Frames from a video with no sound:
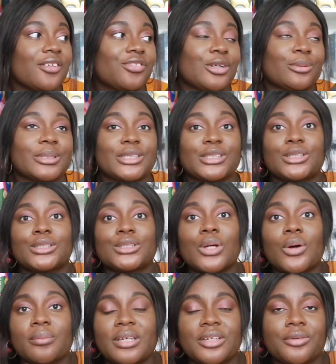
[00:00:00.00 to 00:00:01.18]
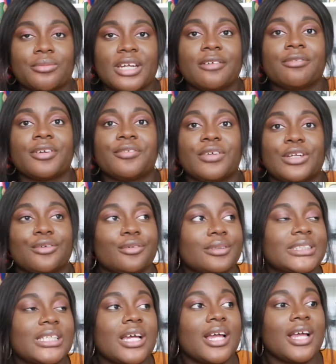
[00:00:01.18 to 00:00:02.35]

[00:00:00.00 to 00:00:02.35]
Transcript: There were so many rave reviews